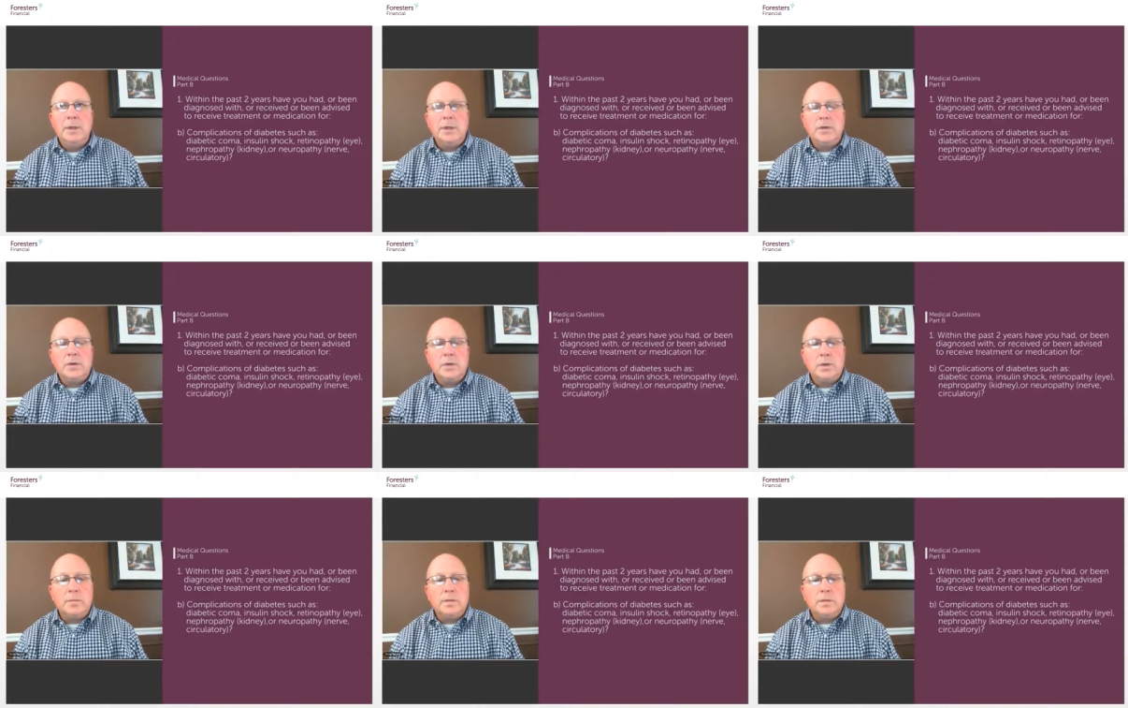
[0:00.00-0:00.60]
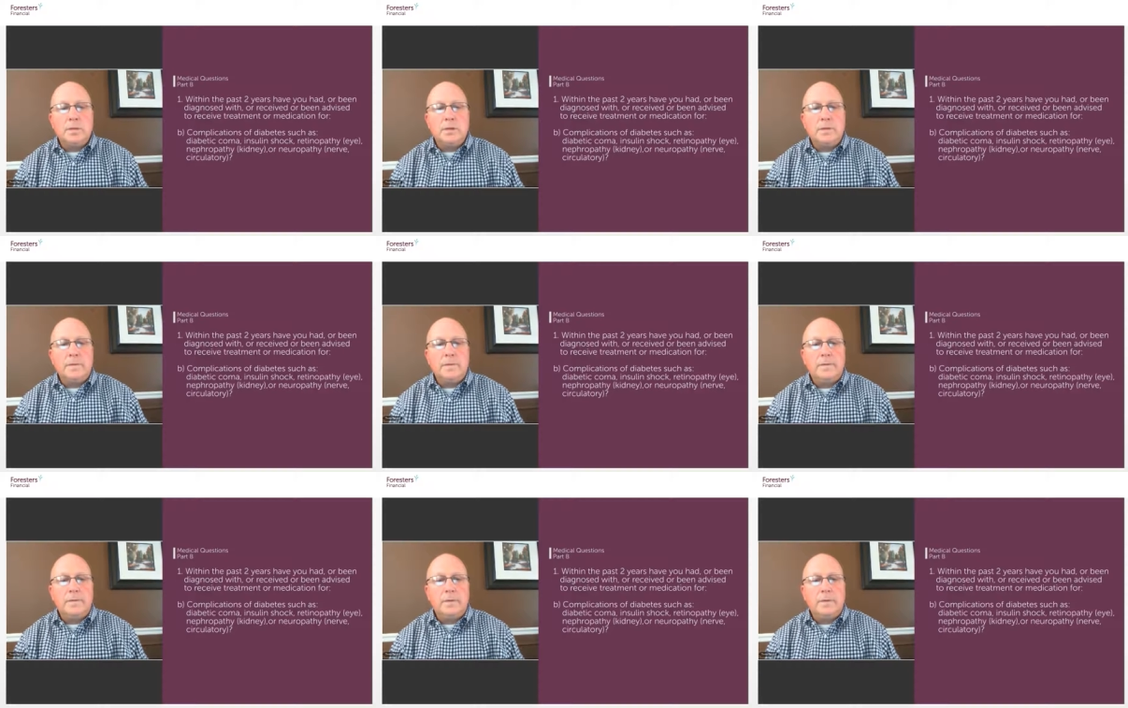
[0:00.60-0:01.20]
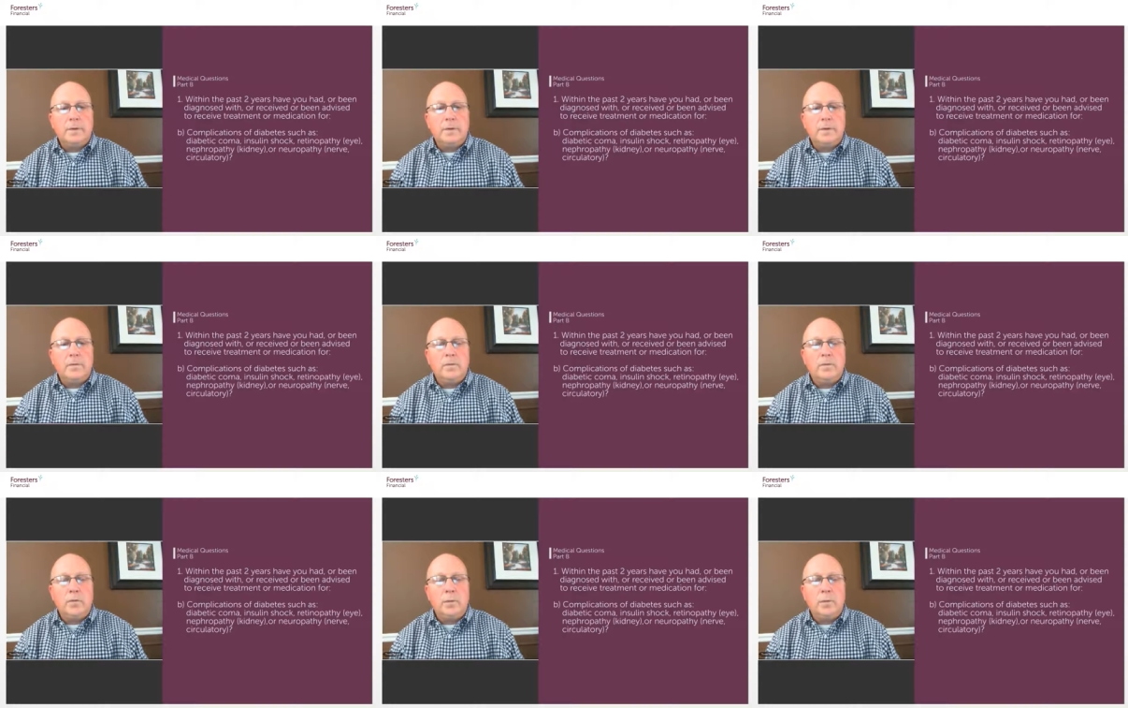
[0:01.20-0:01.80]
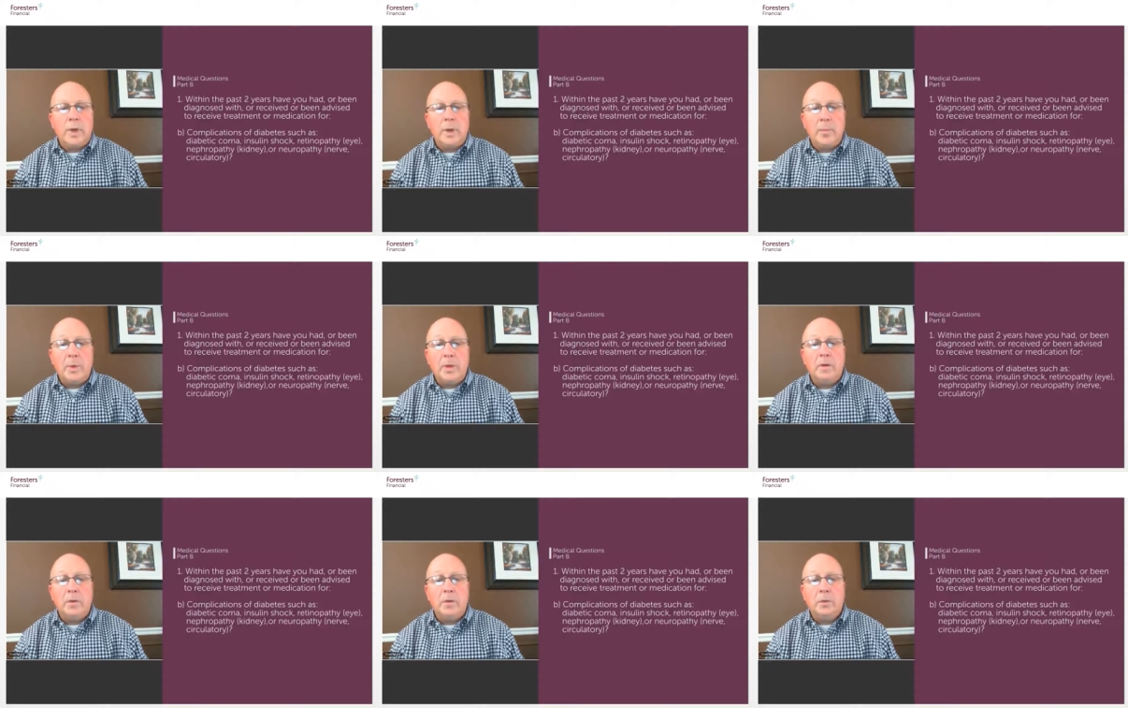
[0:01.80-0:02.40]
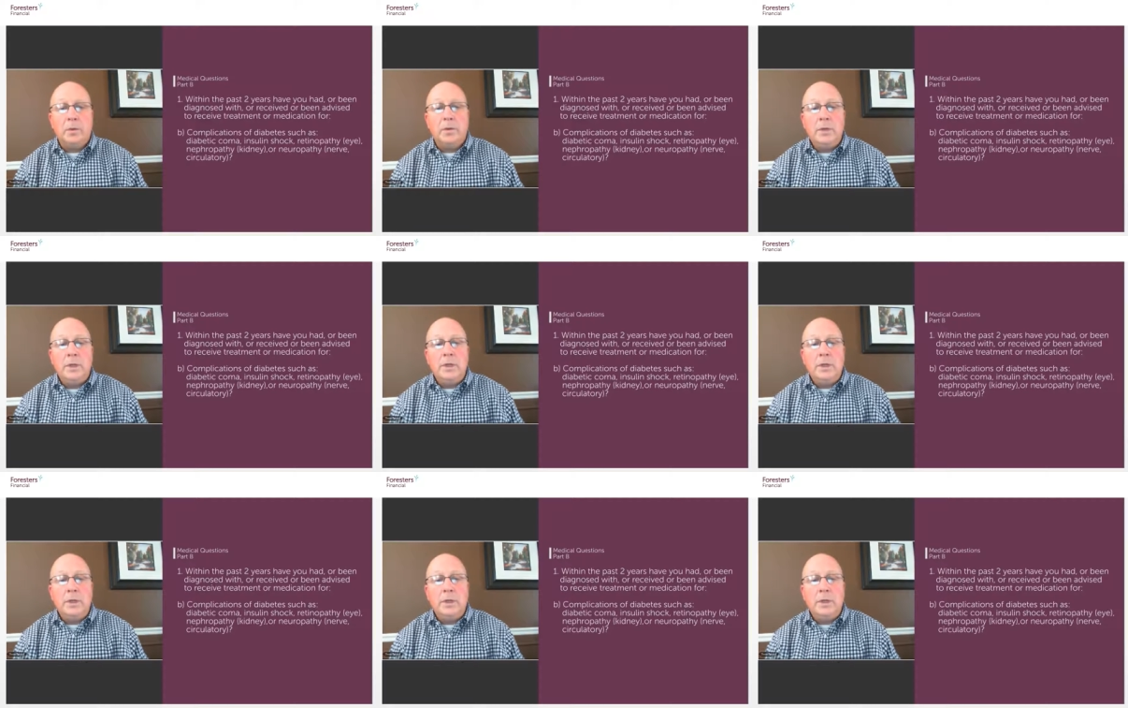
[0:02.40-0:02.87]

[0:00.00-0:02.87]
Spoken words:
in terms of what I'm being told.